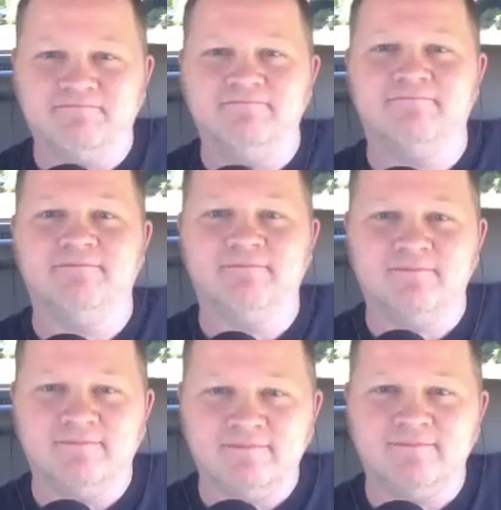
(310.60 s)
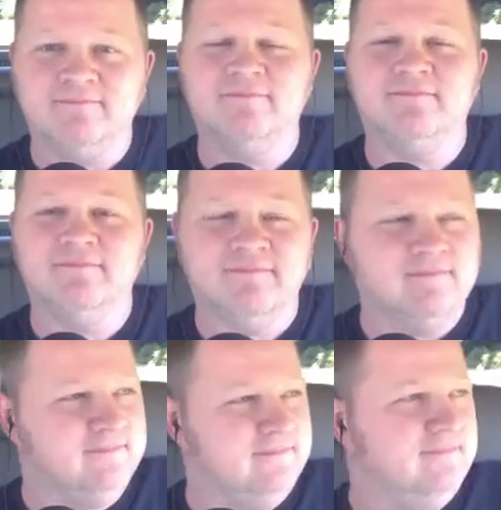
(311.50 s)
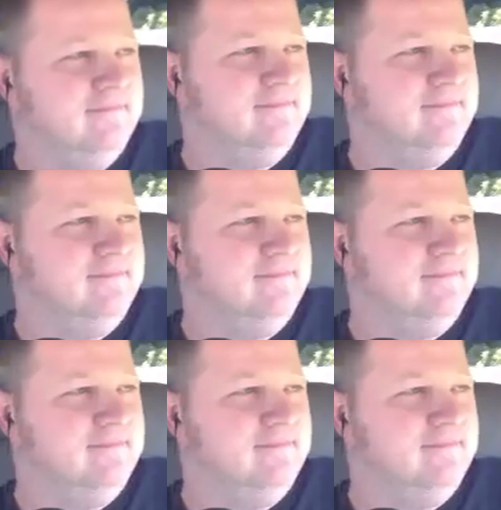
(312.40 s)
that factory look, and I wanted that factory